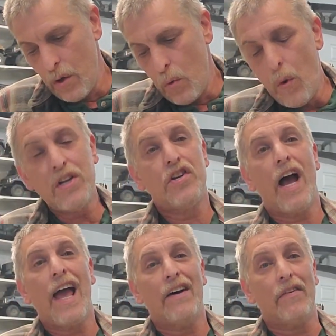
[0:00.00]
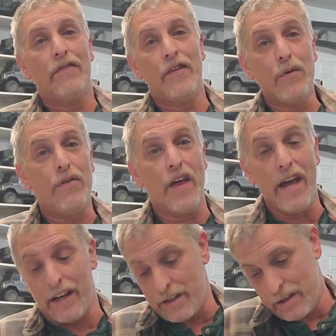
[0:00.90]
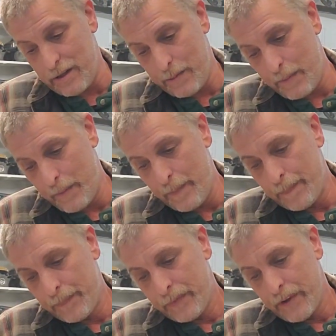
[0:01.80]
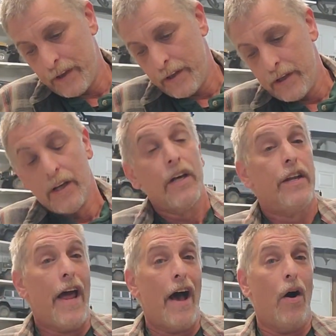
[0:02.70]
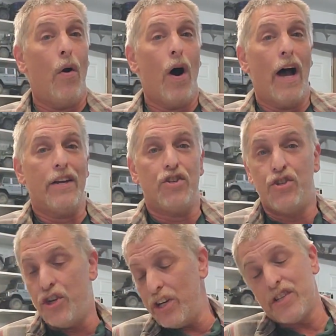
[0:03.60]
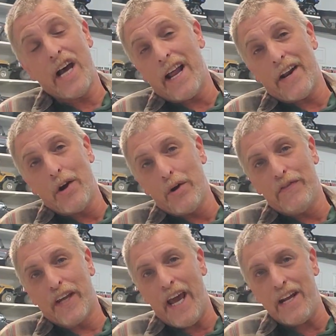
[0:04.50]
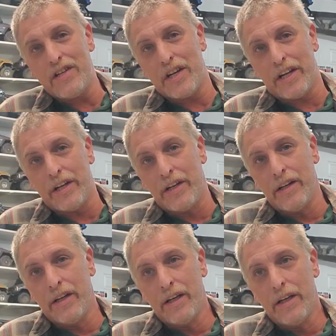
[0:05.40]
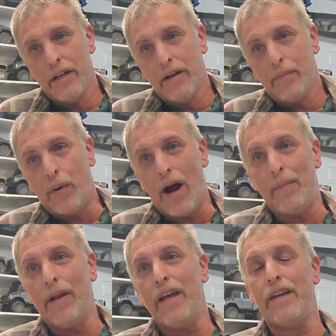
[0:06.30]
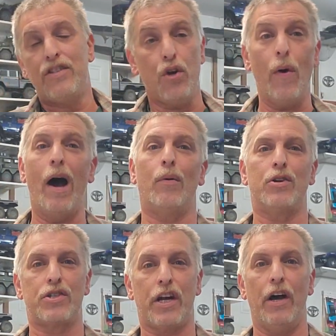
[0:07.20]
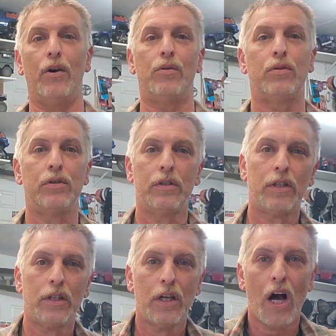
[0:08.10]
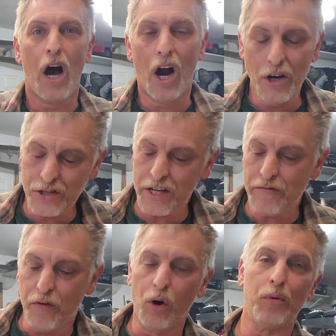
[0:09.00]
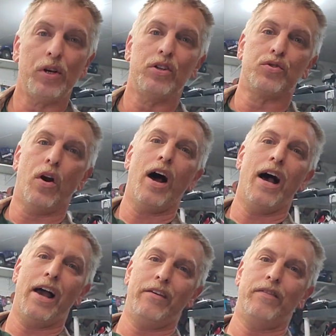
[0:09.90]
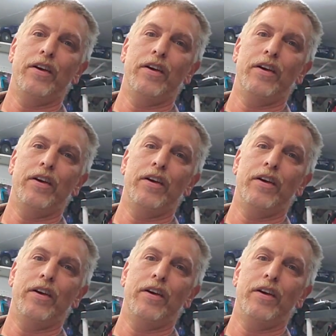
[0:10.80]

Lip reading: which I have a few things. Now, I just got a notification probably 2 hours ago. RC four-wheel drive